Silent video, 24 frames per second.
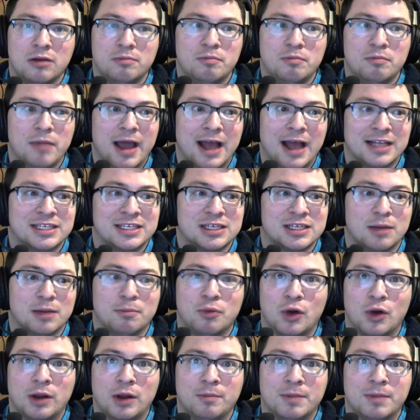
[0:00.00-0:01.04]
At some
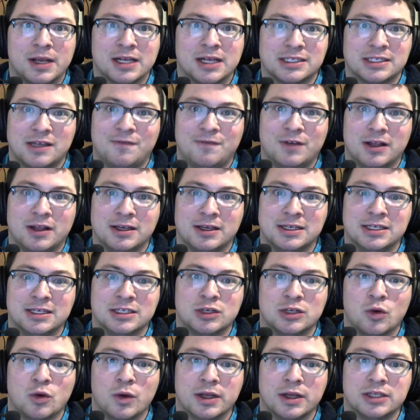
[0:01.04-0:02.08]
point because I feel like he's
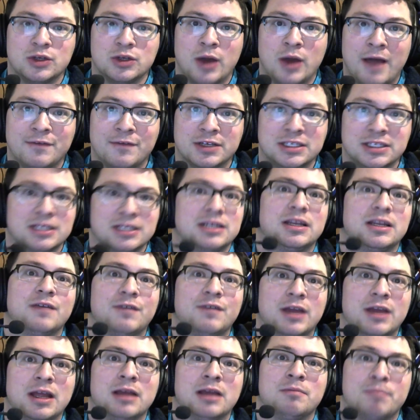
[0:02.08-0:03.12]
going to have a
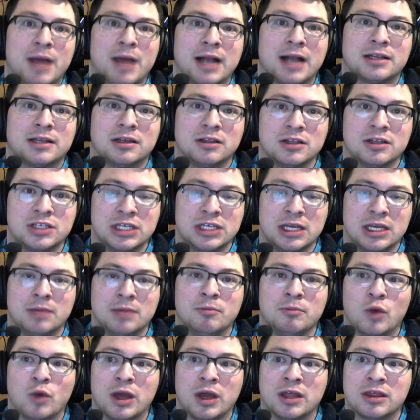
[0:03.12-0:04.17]
significant impact on the team
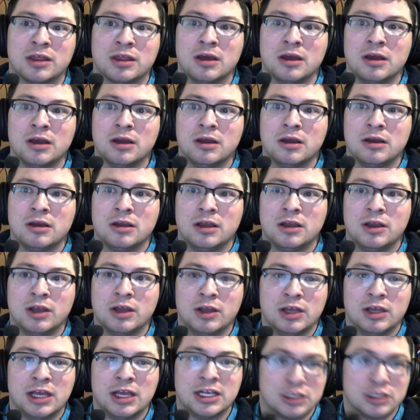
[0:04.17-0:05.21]
with
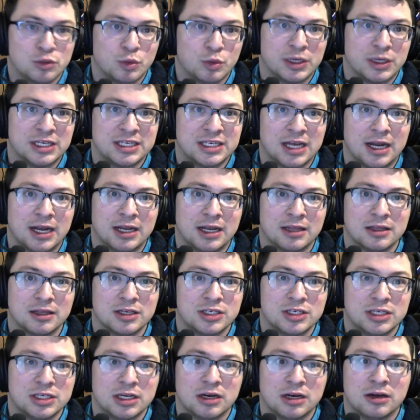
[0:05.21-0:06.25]
his re-signing
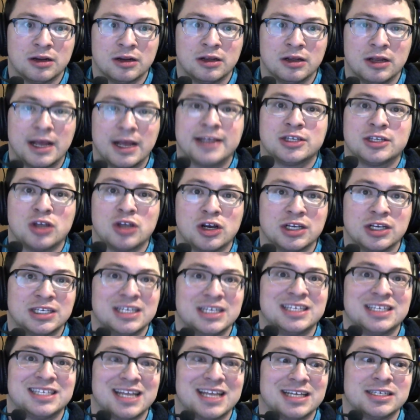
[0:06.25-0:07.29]
this year, as long as he
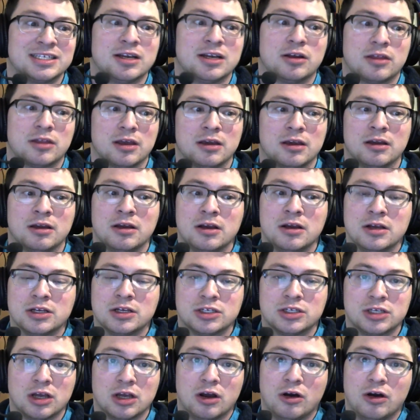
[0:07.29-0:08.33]
stays healthy.
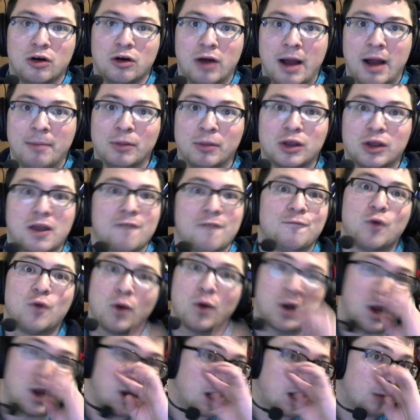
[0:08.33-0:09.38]
So I'm looking
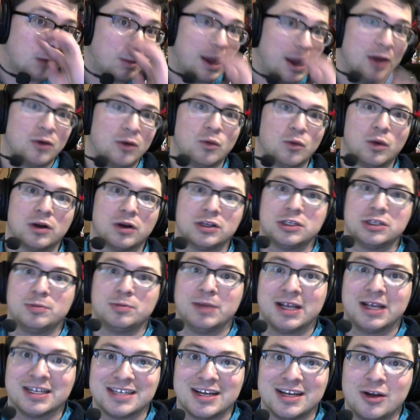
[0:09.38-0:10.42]
forward to eating my own words
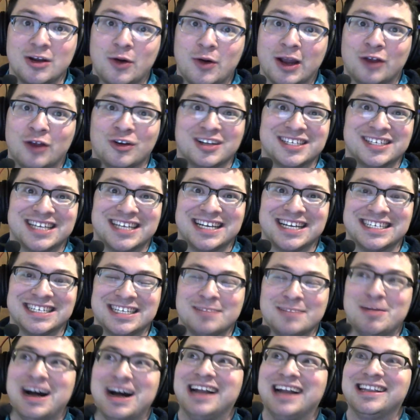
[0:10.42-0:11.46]
because I know I criticized
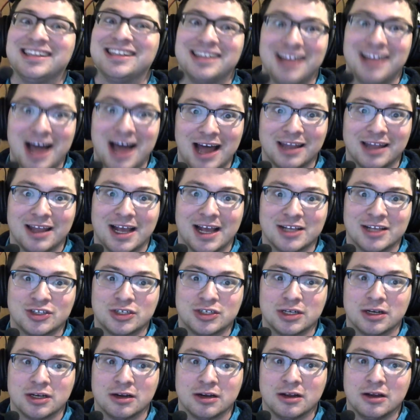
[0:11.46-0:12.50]
him a lot last
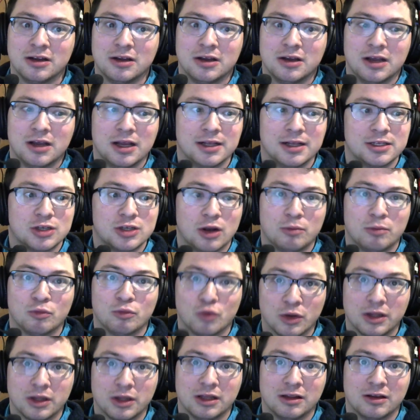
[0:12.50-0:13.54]
year, and so I'm
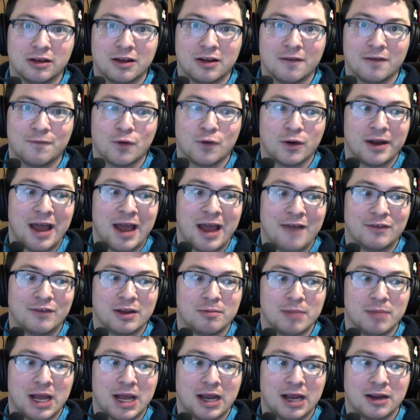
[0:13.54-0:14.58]
really looking forward to having
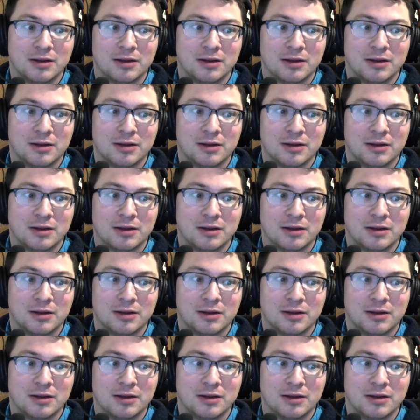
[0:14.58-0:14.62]
him back.